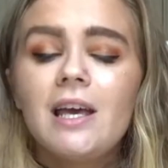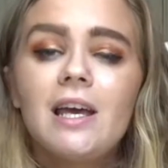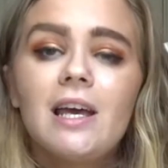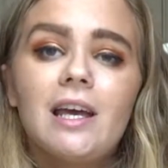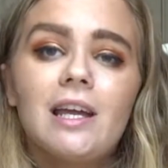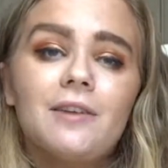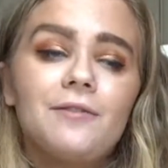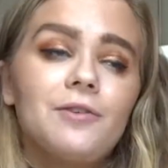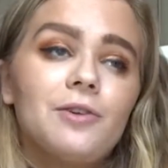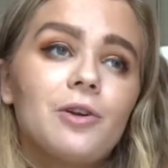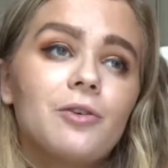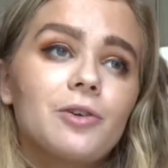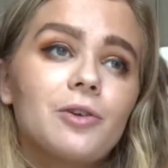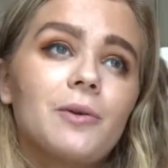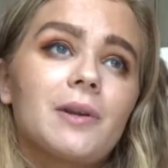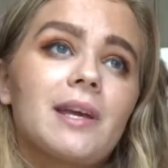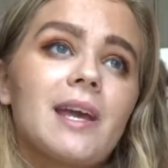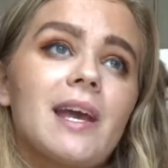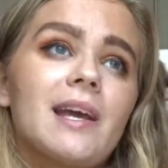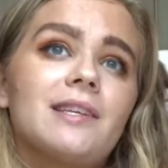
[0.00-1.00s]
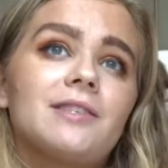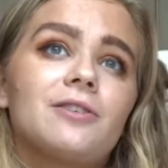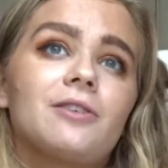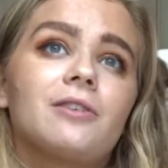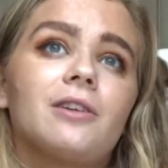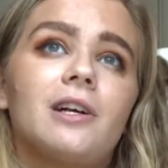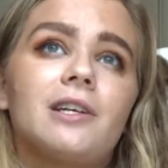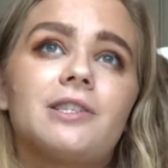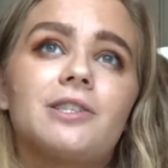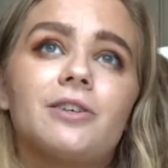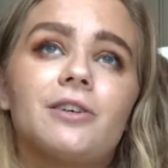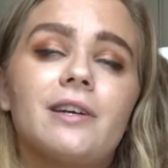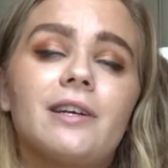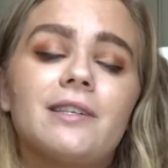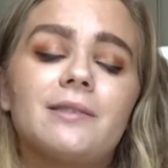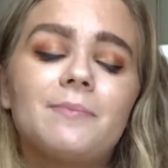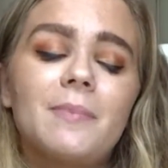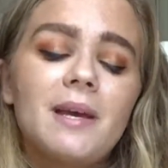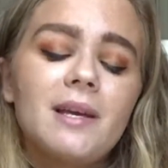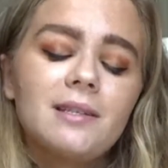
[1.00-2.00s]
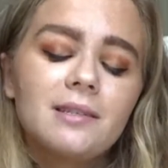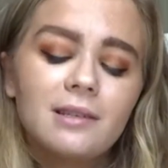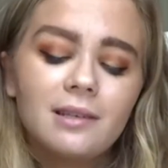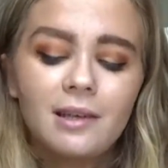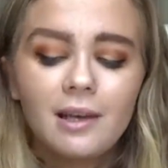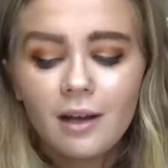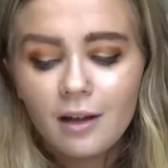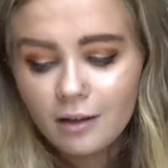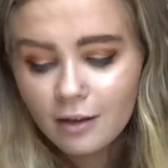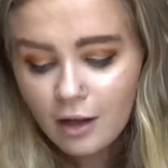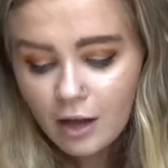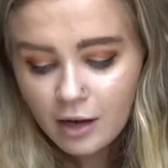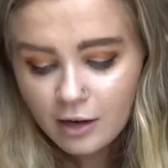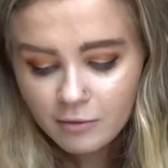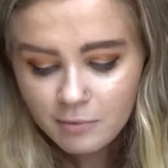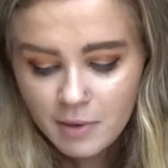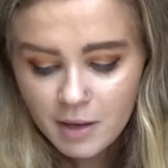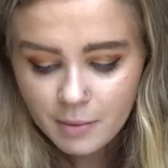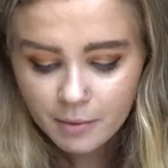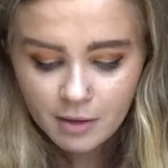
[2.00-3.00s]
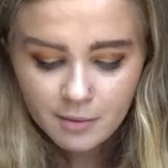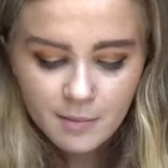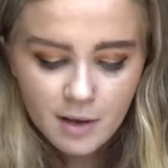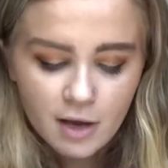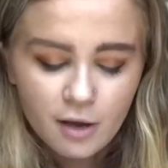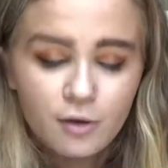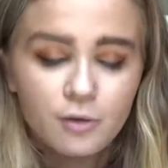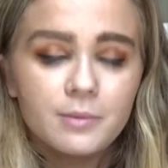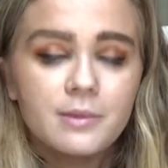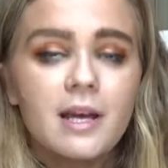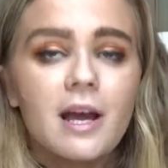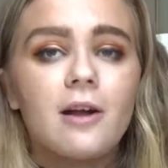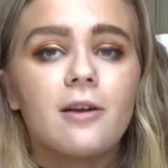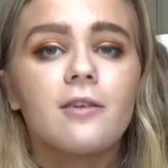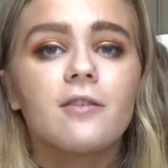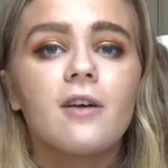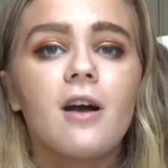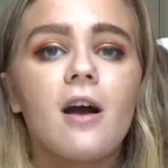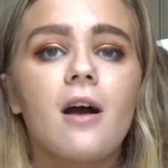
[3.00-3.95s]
and if you don't know what a cancer cluster is, basically a lot of people in my hometown